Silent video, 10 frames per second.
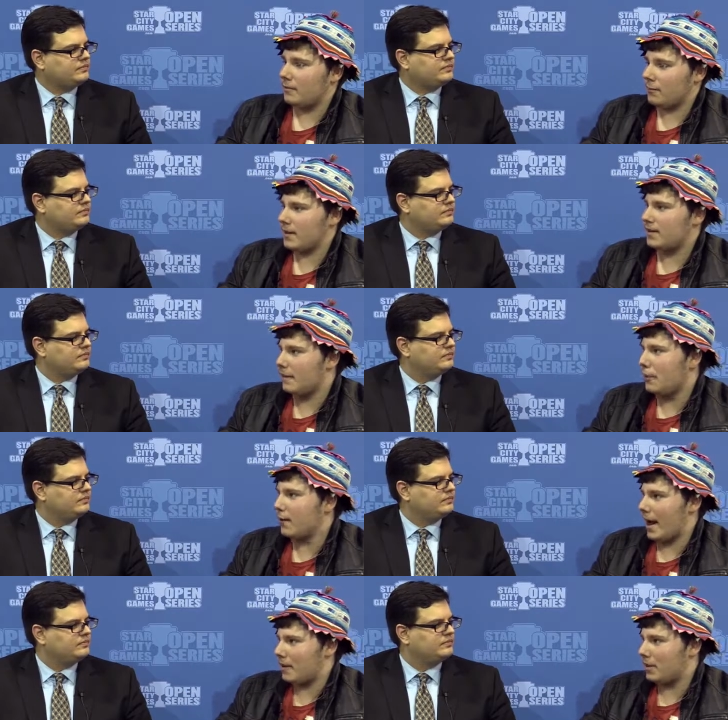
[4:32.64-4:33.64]
Speaker 1: free
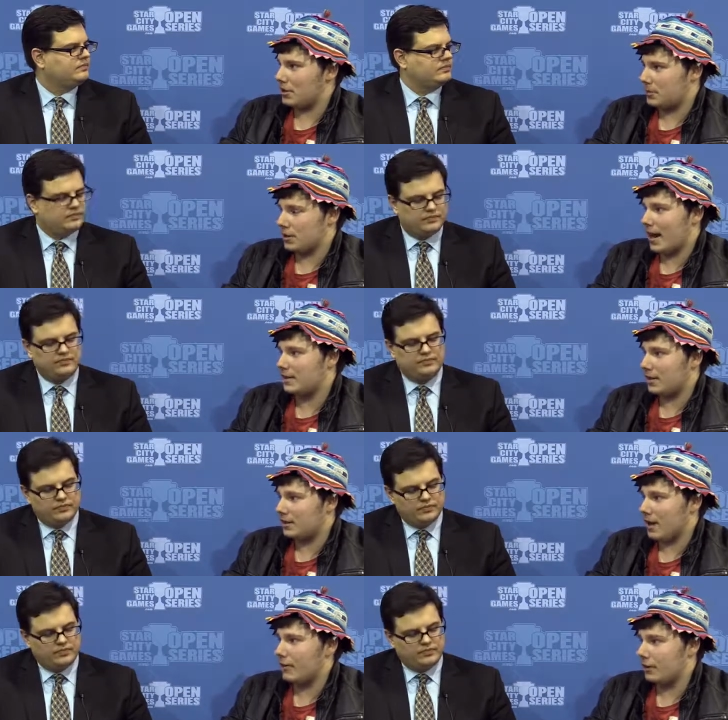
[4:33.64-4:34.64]
tempo gain by just protecting
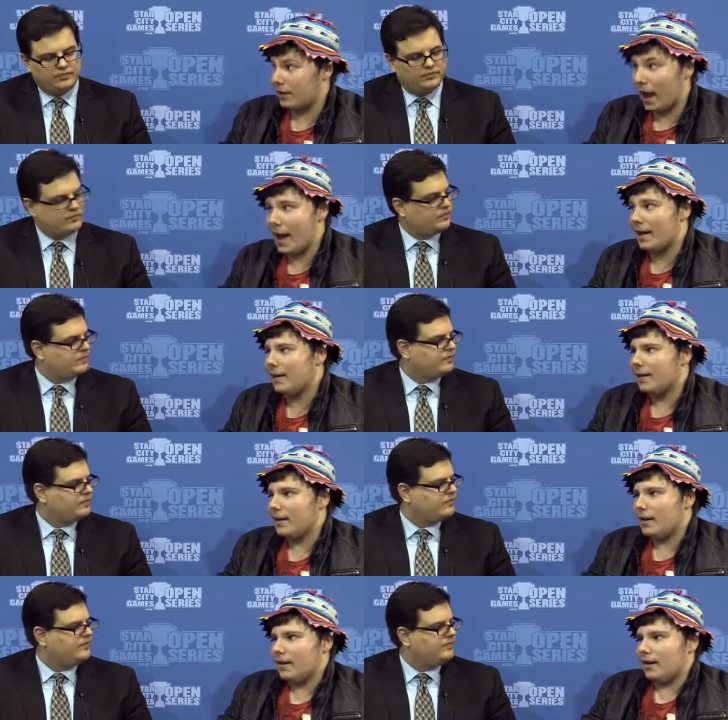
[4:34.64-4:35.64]
and saving your guy.
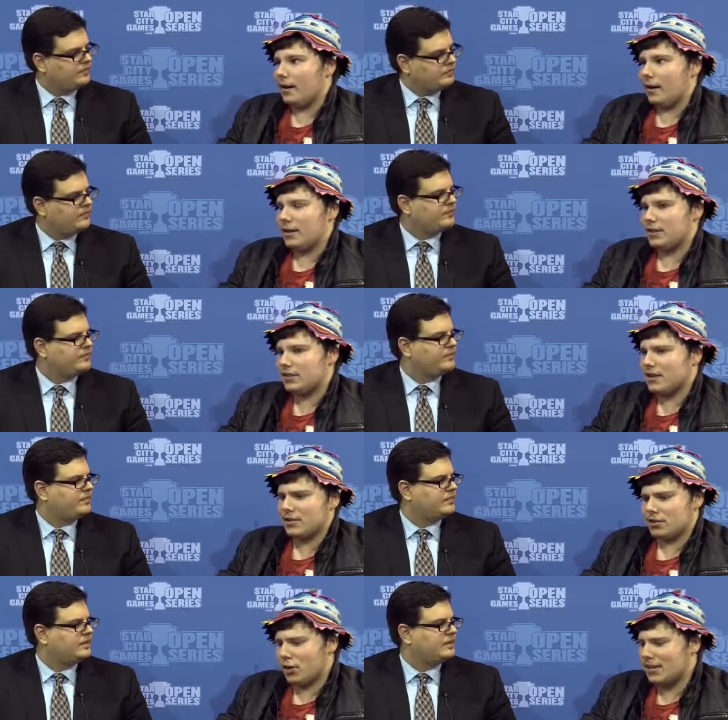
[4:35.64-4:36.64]
Because uh,
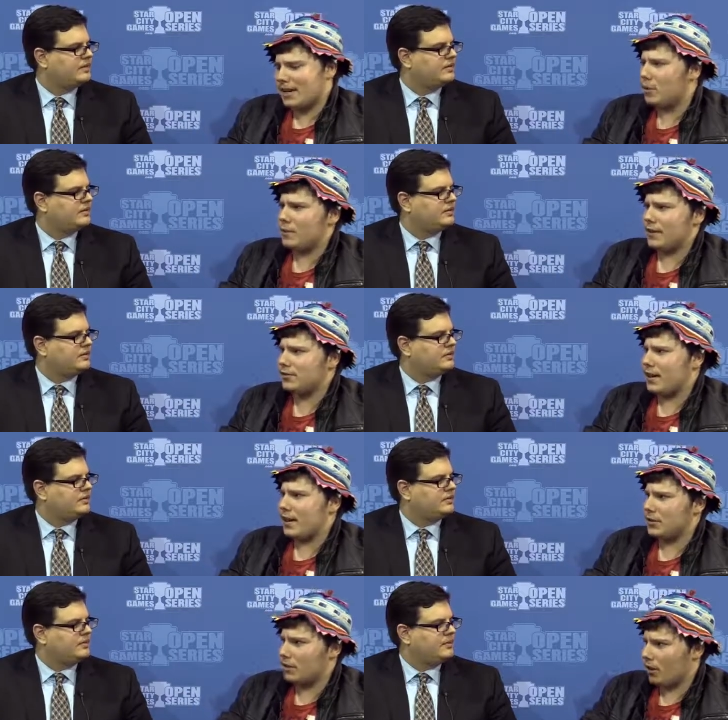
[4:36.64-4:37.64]
Standard's so tempo-based
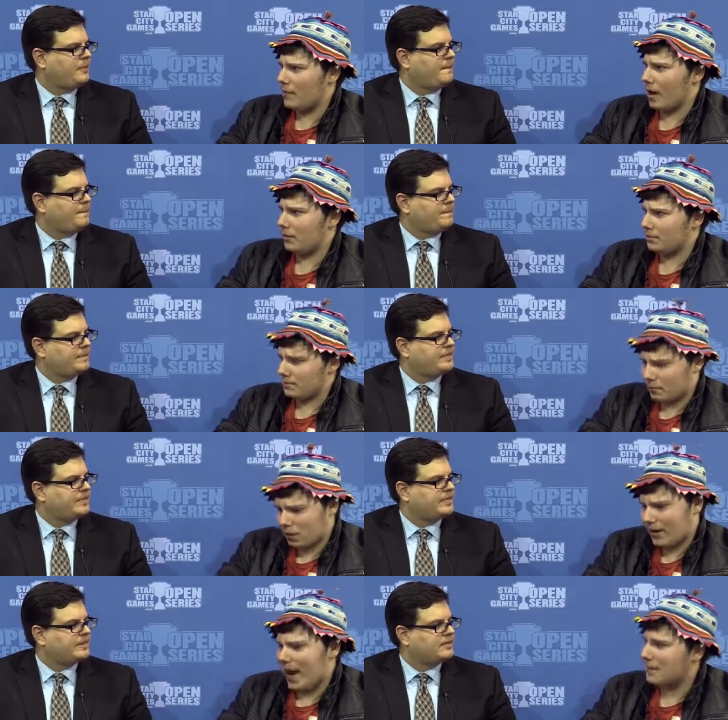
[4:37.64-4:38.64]
right now. It's all about
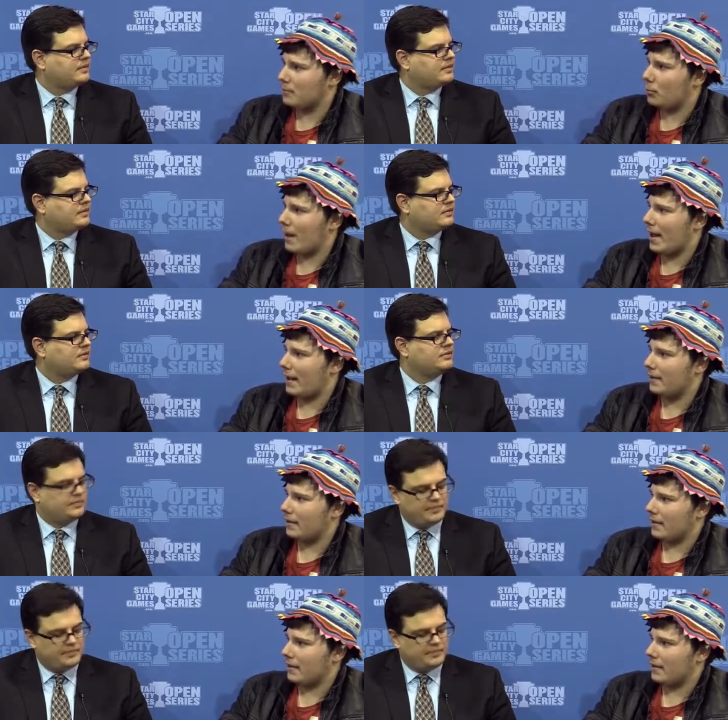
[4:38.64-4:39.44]
putting guys in play